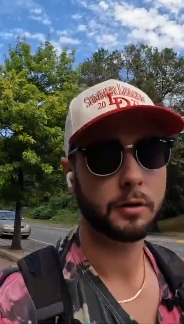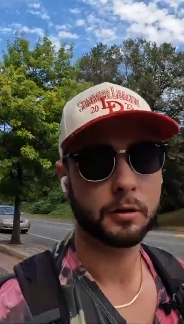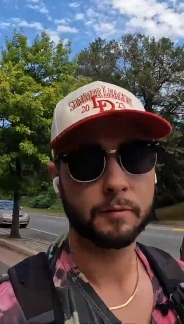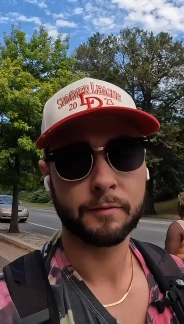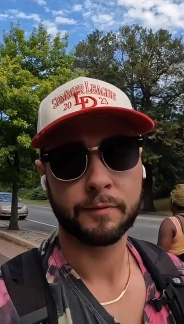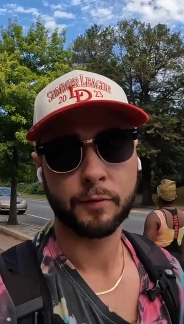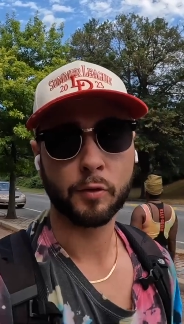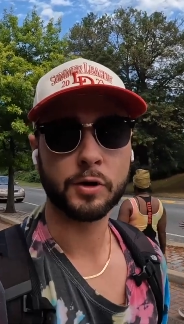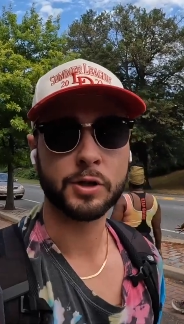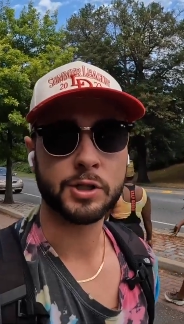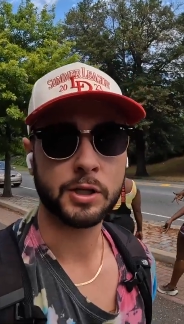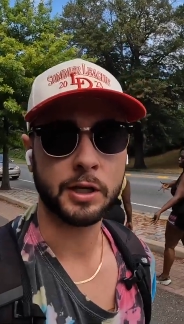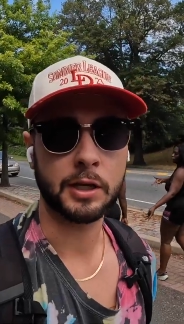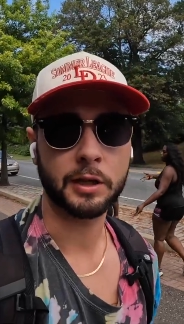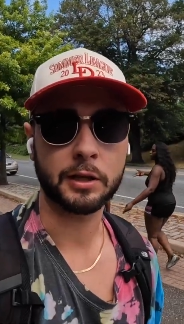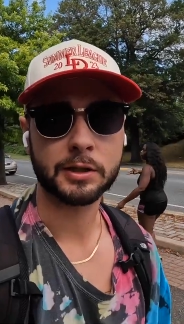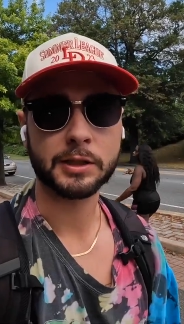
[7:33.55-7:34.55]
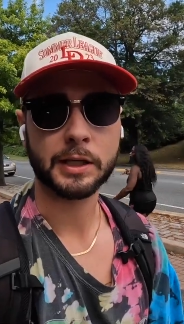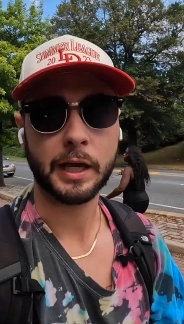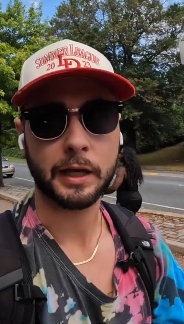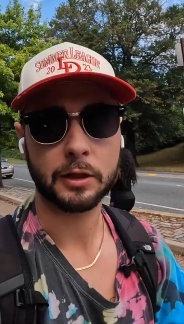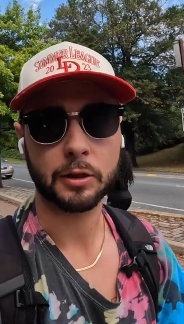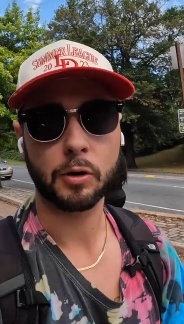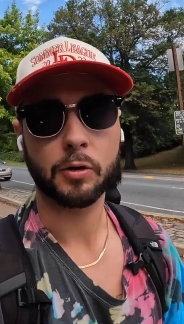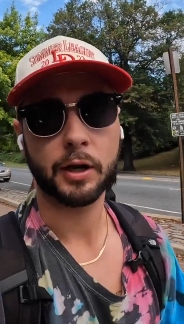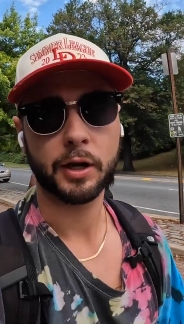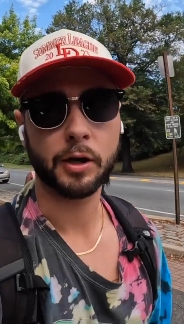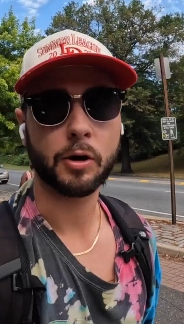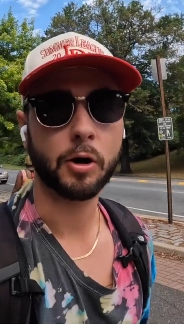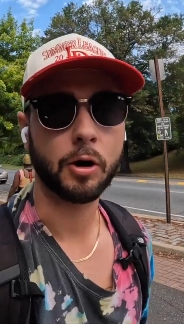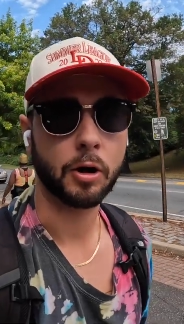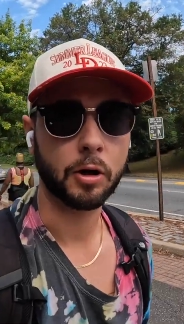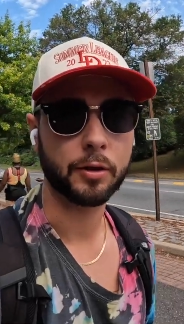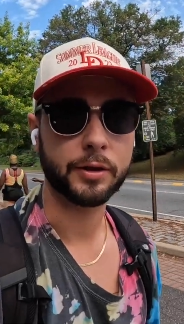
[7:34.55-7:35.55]
Unfortunately, it looks like Lloyd
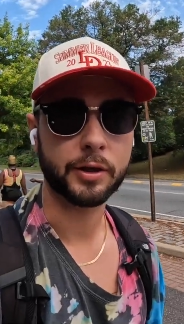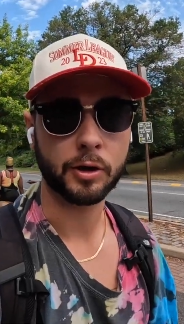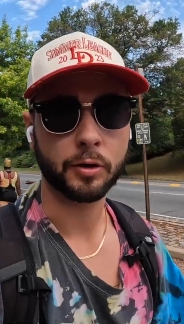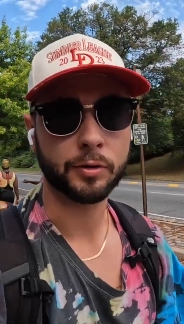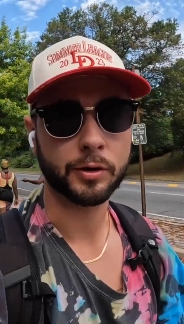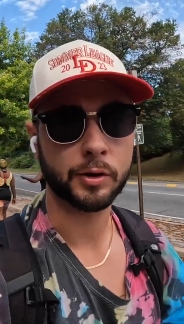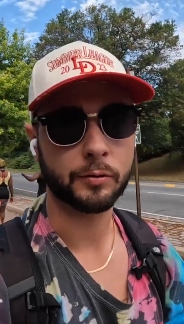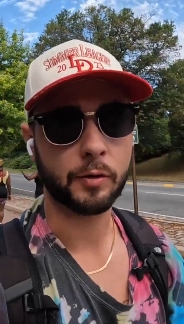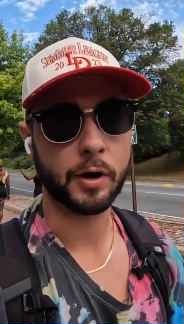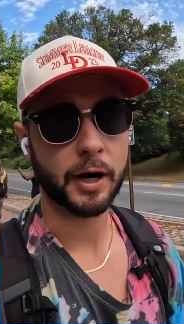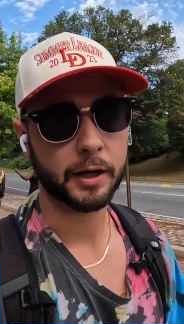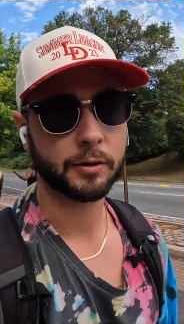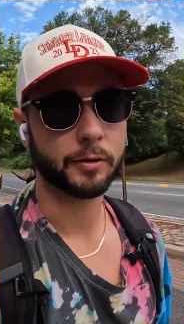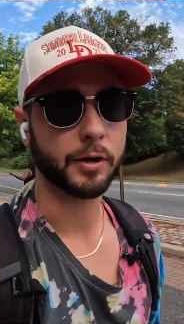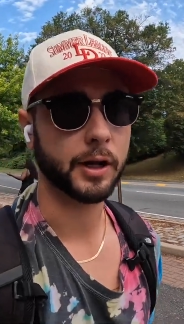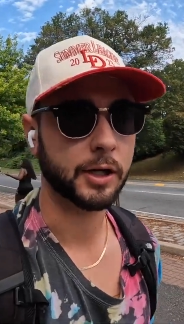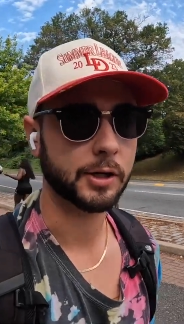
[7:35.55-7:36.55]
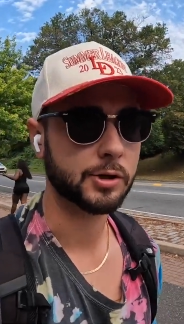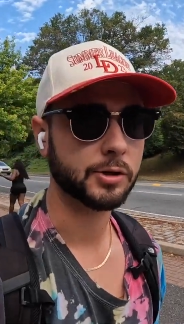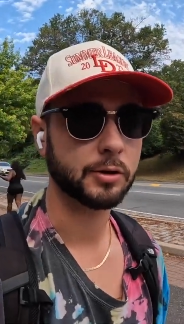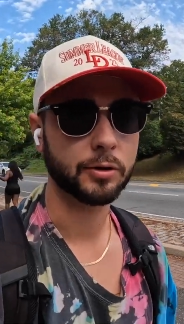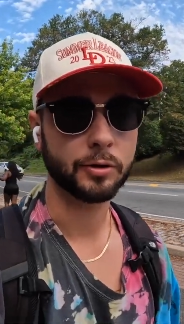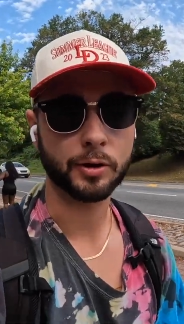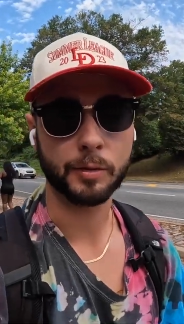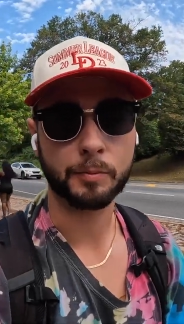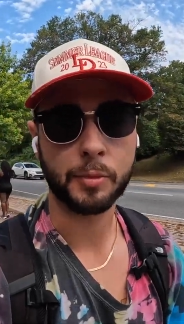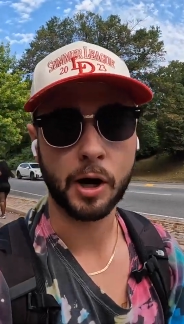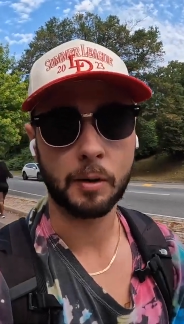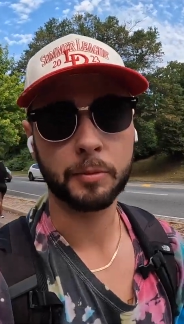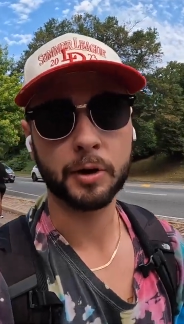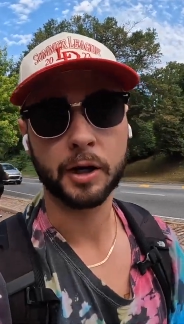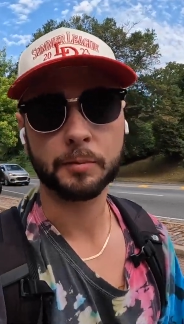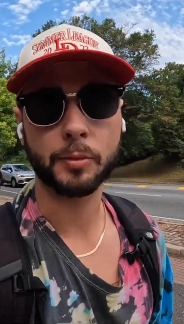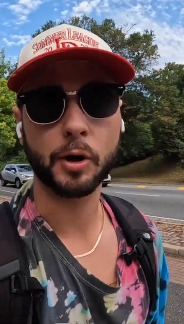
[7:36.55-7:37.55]
Hall, the only recreational or
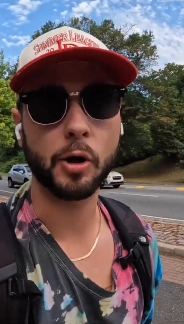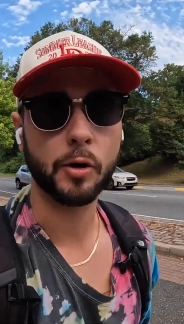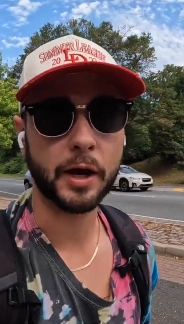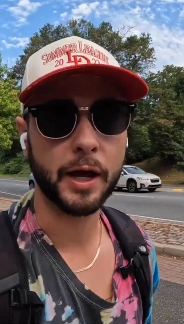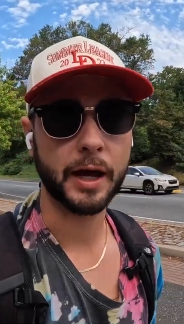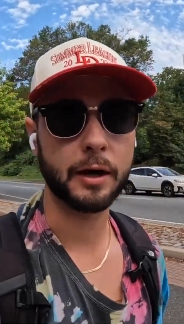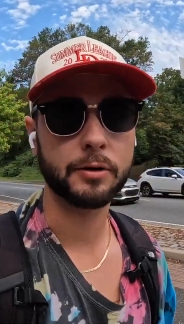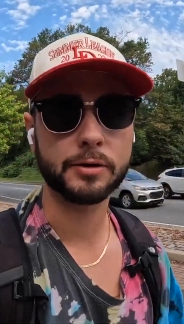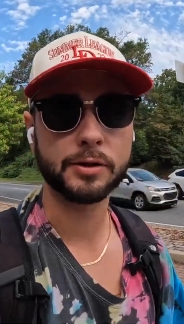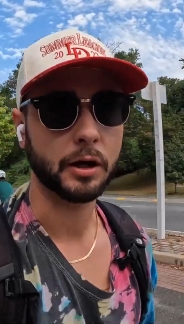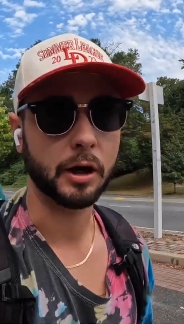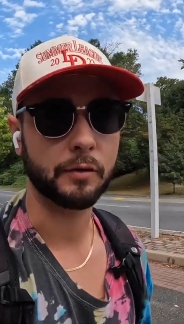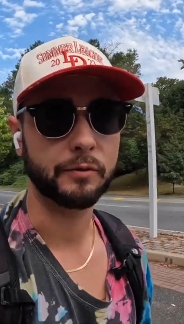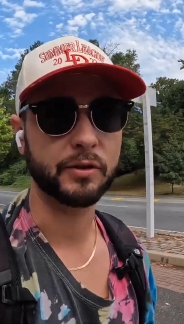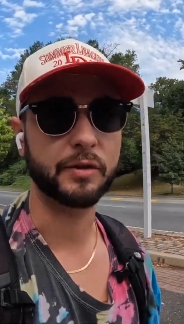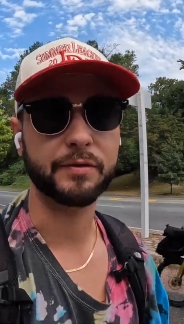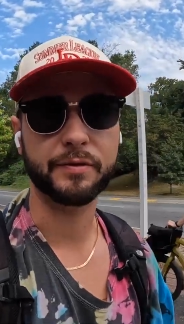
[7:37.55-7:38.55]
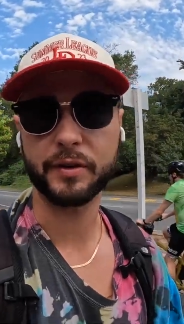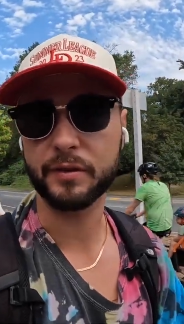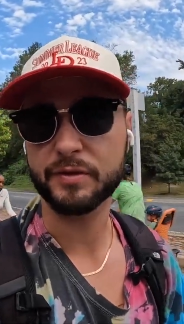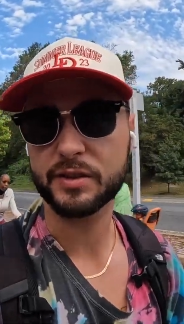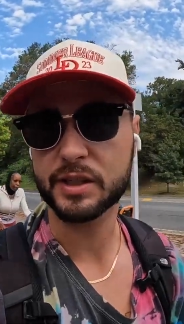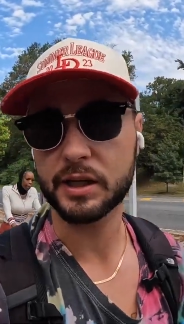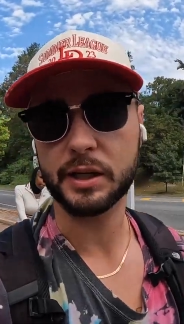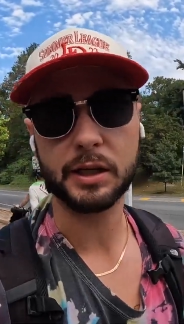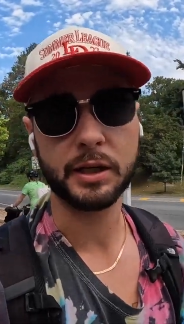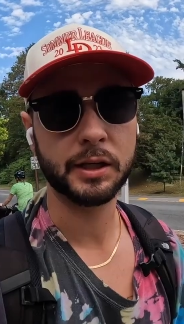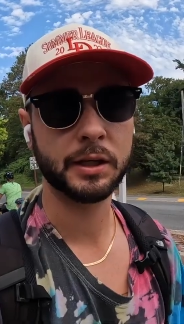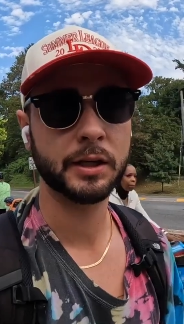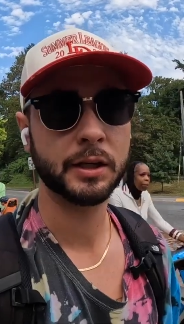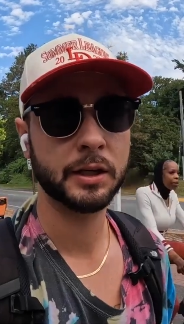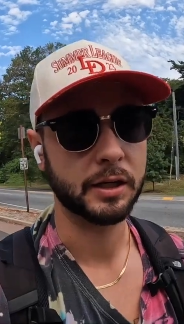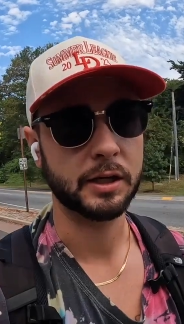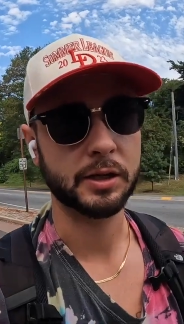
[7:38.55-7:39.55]
public boathouse of the
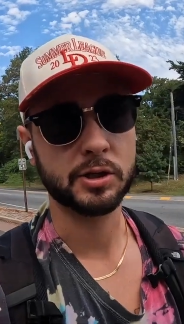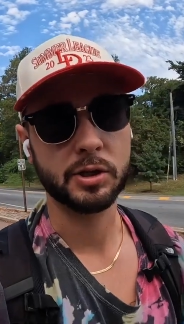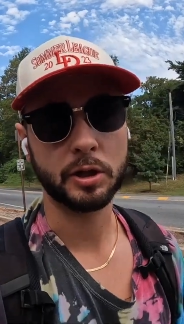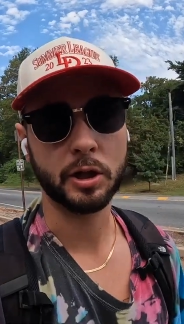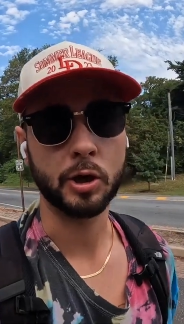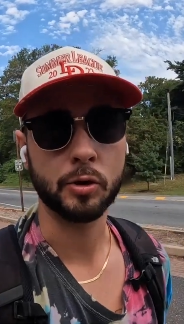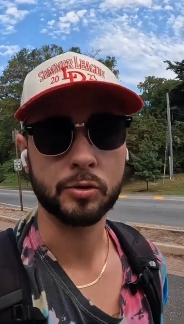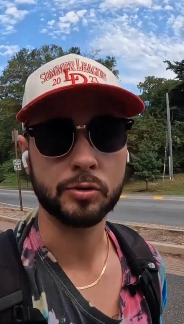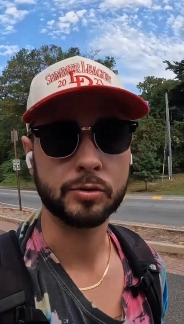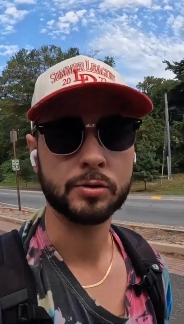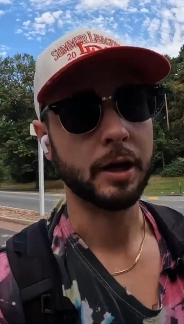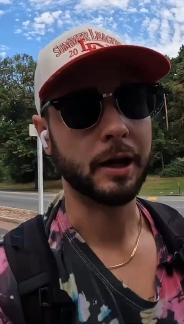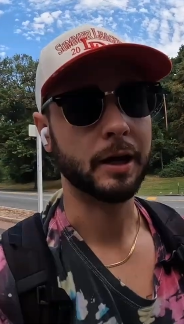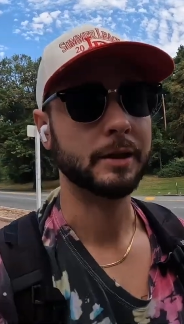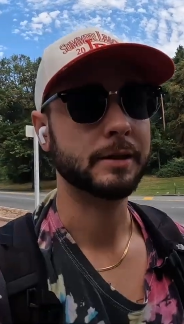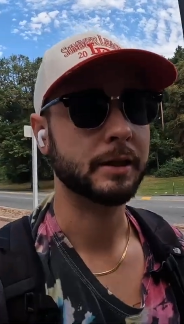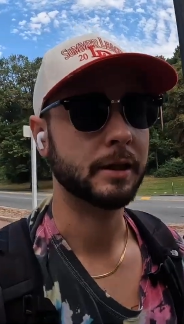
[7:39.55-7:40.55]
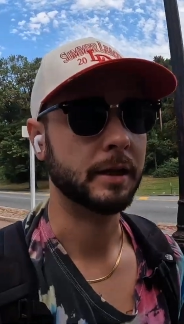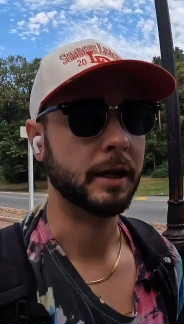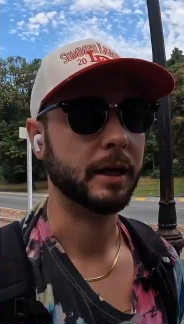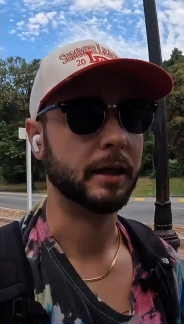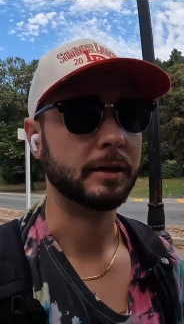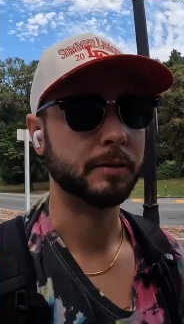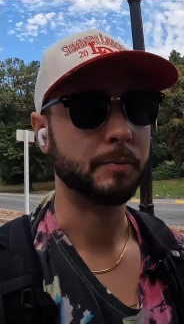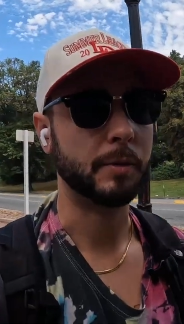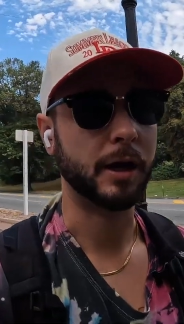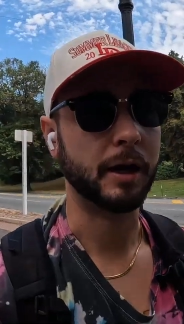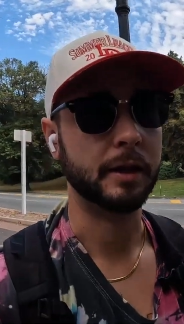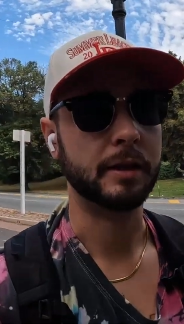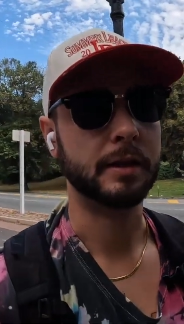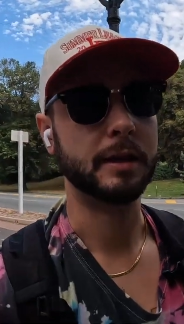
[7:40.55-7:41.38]
15, is closed. On to the next spot of the